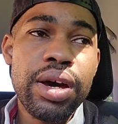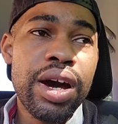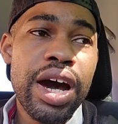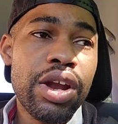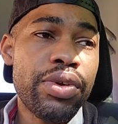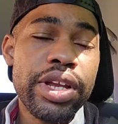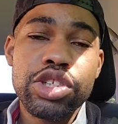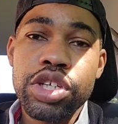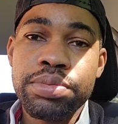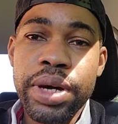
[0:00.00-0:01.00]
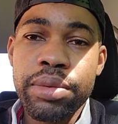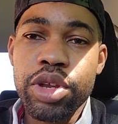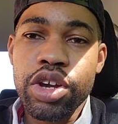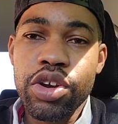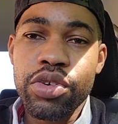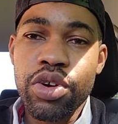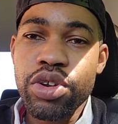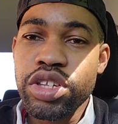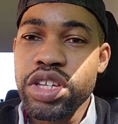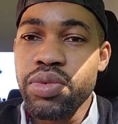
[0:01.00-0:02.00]
I don't really trust Bayern Munich on the
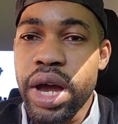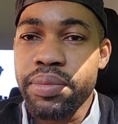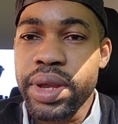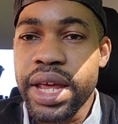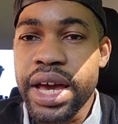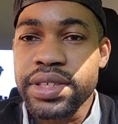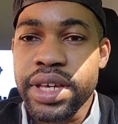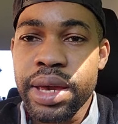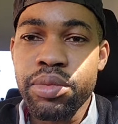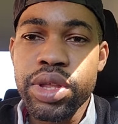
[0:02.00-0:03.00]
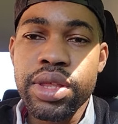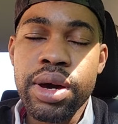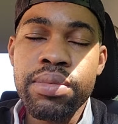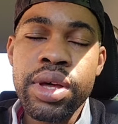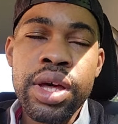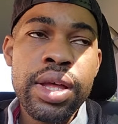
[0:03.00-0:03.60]
road. You see what happened last game with them.